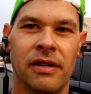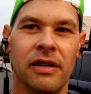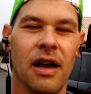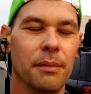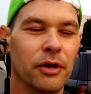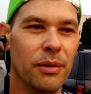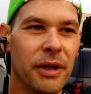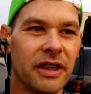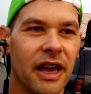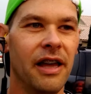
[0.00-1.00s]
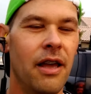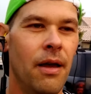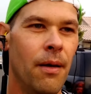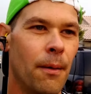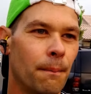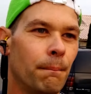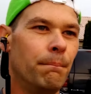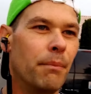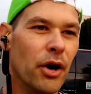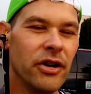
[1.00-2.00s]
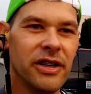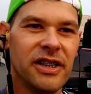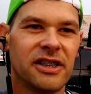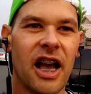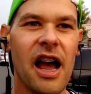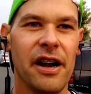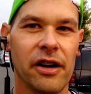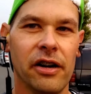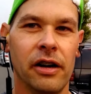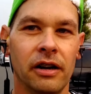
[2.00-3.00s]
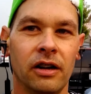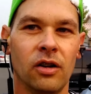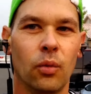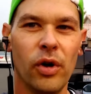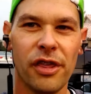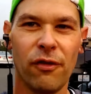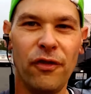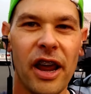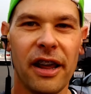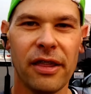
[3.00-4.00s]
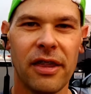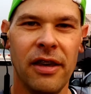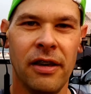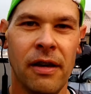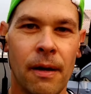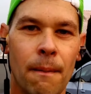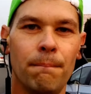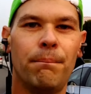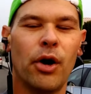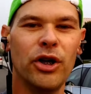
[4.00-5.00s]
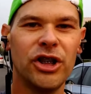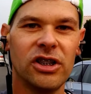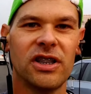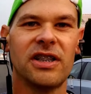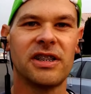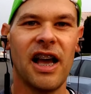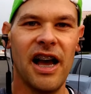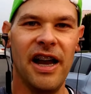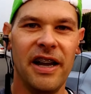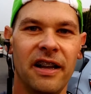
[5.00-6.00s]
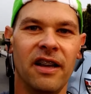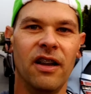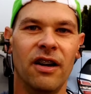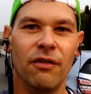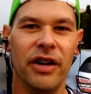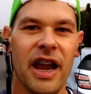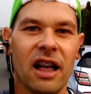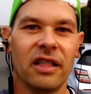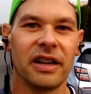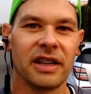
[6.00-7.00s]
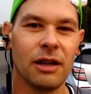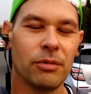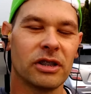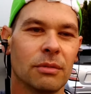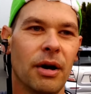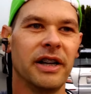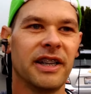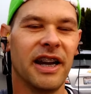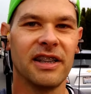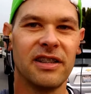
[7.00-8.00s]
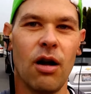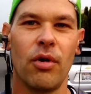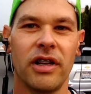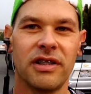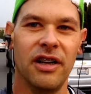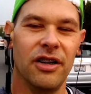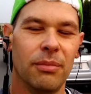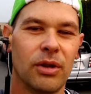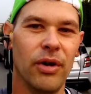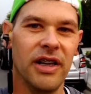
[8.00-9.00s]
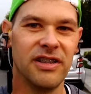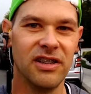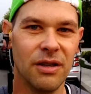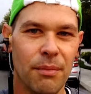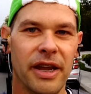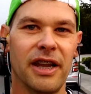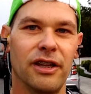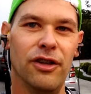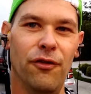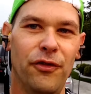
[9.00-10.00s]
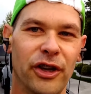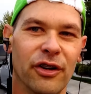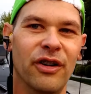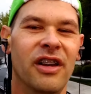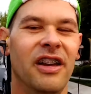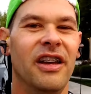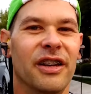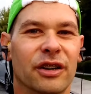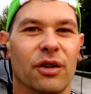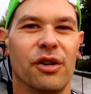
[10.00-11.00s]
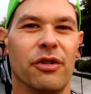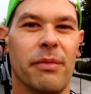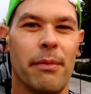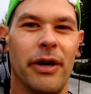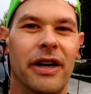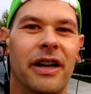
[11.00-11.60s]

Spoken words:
I'm going to repeat that. Burning desire, with faith, pushes aside reality. Keep this in mind today. It's not what I say or do, but the way I assist in making you feel, you're going to remember.